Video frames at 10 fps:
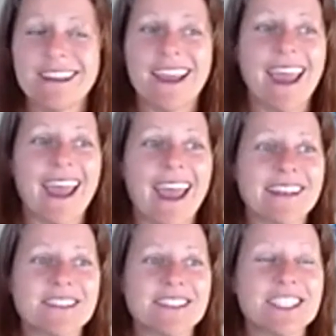
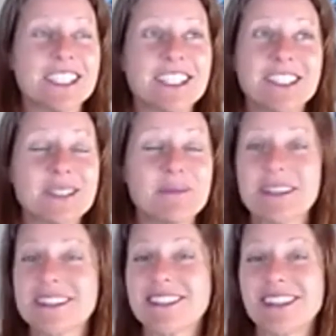And she'd just
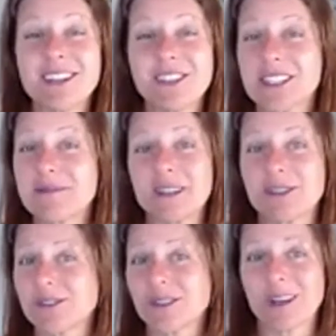been such a
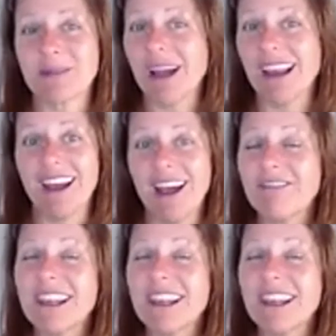special dog in my life.